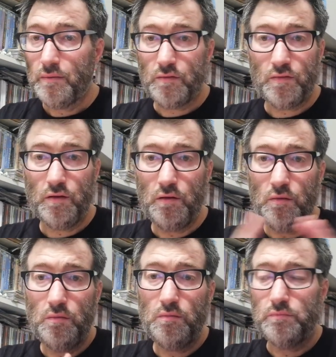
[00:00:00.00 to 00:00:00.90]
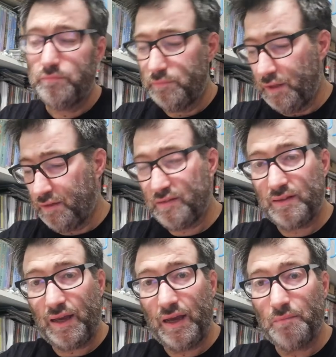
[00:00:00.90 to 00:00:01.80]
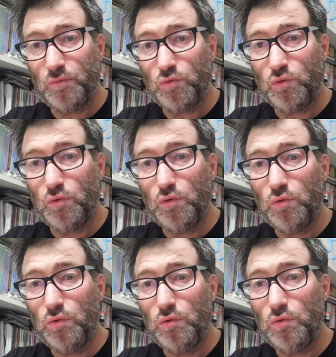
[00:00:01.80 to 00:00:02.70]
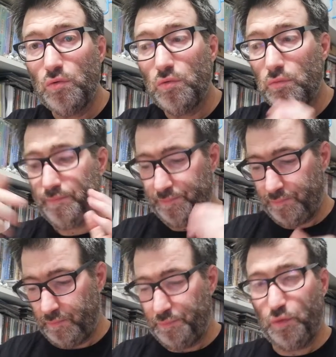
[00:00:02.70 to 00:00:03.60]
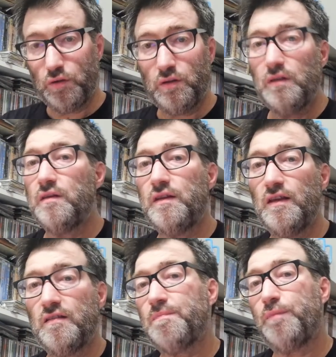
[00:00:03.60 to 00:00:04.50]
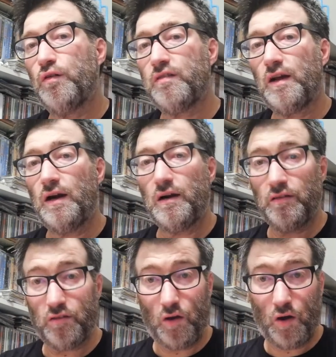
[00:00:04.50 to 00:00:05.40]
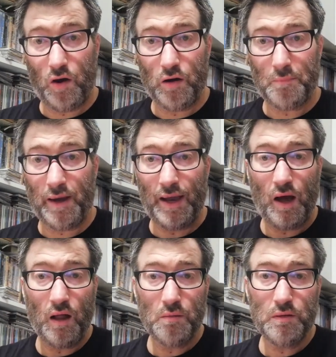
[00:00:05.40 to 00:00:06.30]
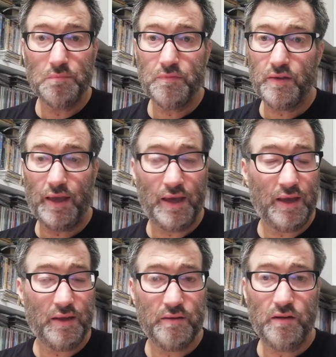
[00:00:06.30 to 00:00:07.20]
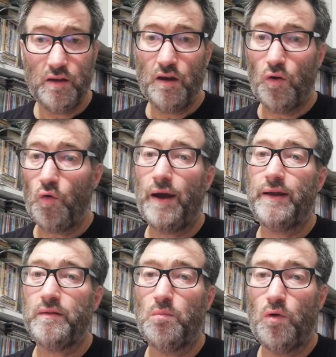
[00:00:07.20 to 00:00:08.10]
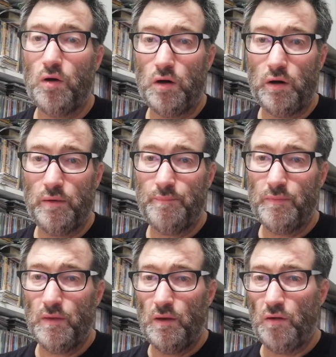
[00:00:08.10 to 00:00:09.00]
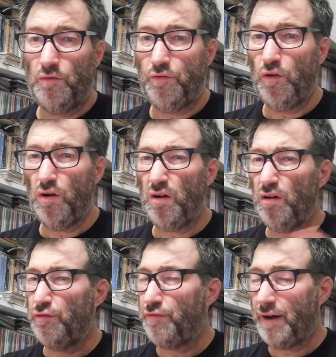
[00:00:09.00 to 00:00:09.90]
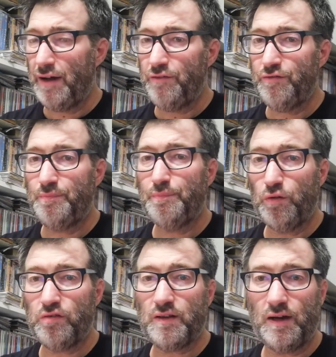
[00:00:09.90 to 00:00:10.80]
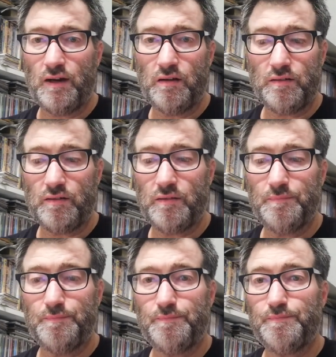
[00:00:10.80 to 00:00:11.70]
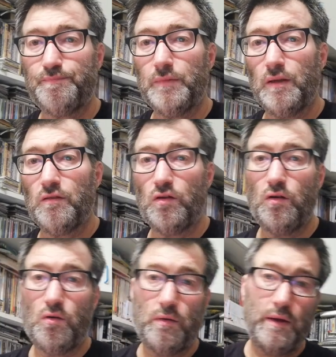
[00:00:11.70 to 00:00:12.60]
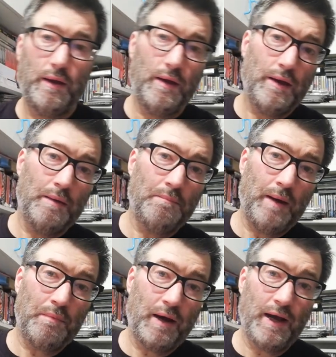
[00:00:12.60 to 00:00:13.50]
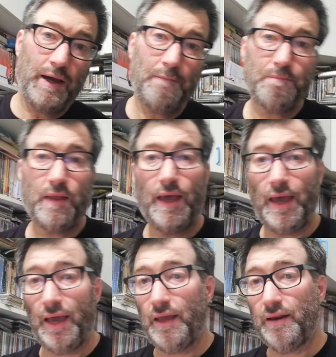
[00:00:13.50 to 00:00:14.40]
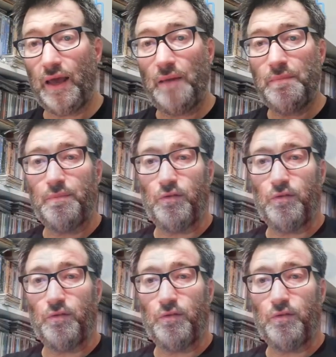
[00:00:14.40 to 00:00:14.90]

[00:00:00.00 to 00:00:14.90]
So it's time to put these postcards on my albums and write more 4 or 5 postcards. So bye bye and happy